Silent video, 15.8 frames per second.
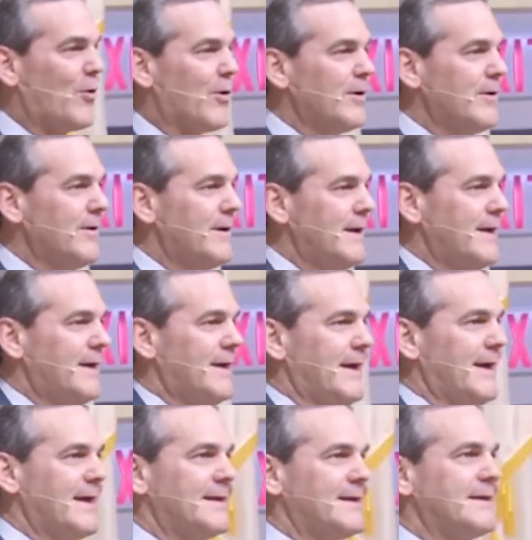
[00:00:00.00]
4.
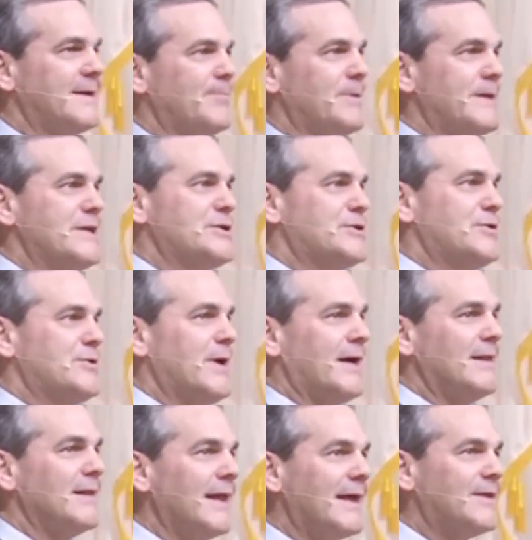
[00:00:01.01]
And uh, please do
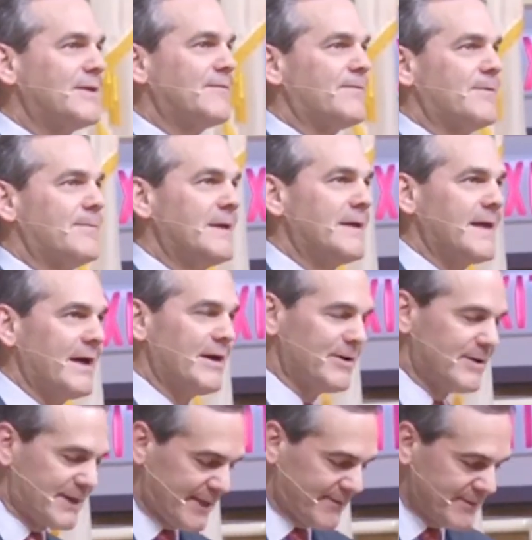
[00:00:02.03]
not let the
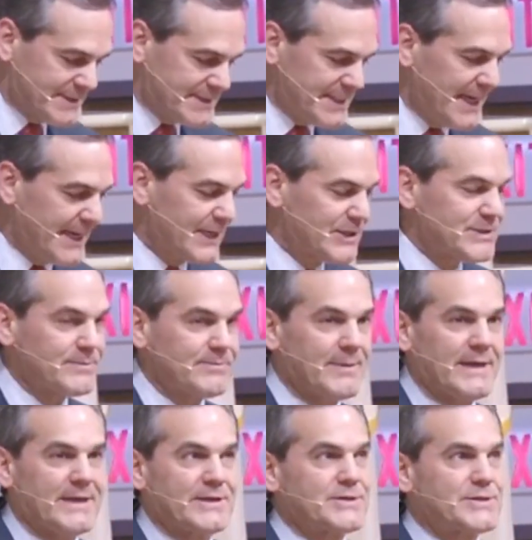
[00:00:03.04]
familiarity of the
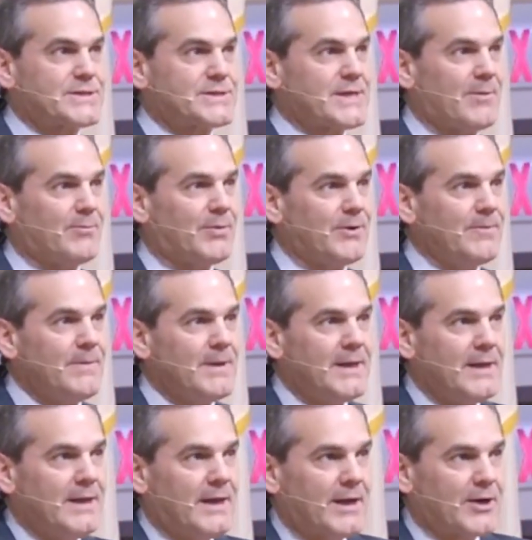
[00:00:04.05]
text make us
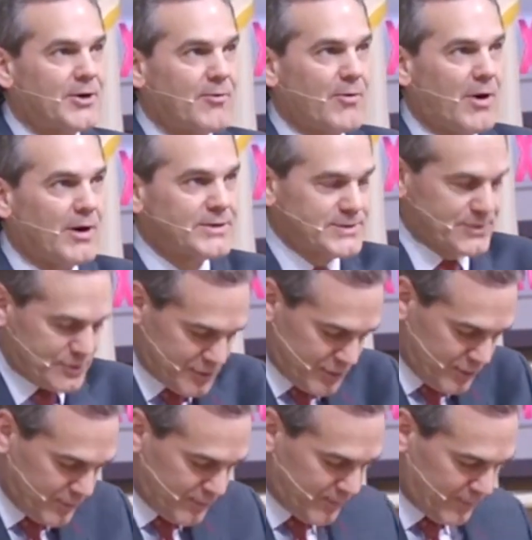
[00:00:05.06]
stumble across
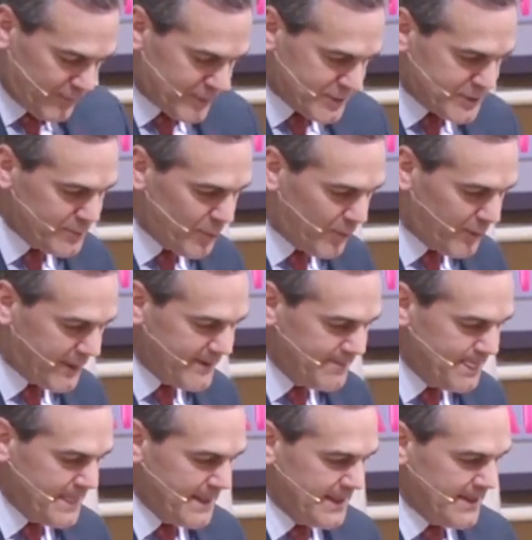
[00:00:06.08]
the truth for this
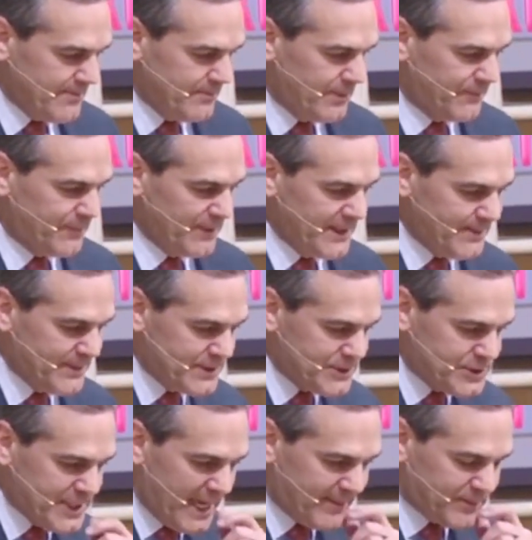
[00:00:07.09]
morning. But
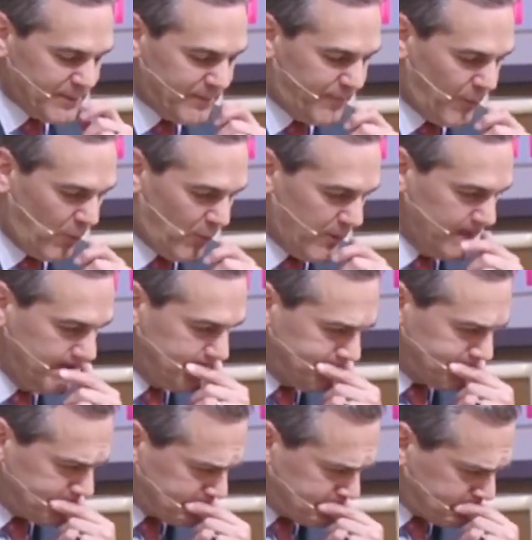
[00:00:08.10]
Philippians chapter 4,
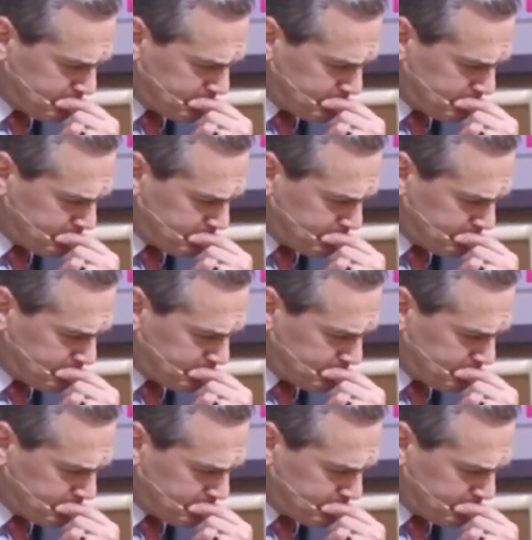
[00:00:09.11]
